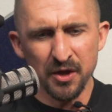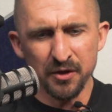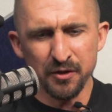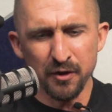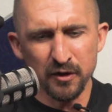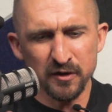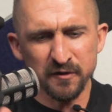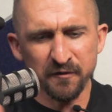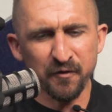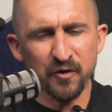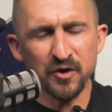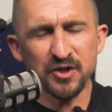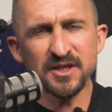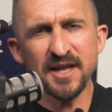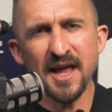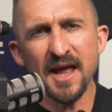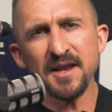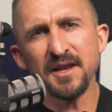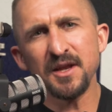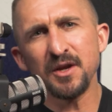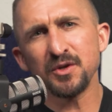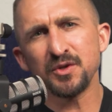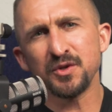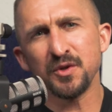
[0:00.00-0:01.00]
those first
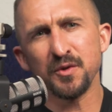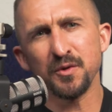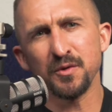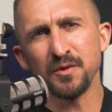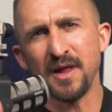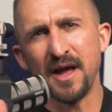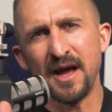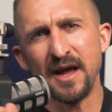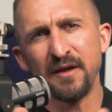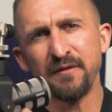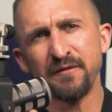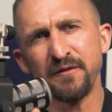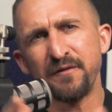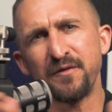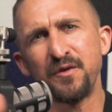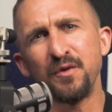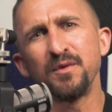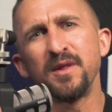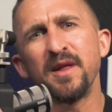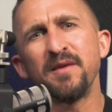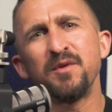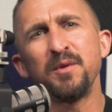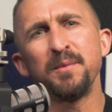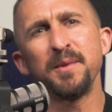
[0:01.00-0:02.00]
10 years of their life, if
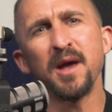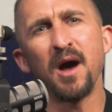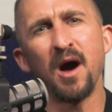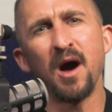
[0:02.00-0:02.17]
you live to be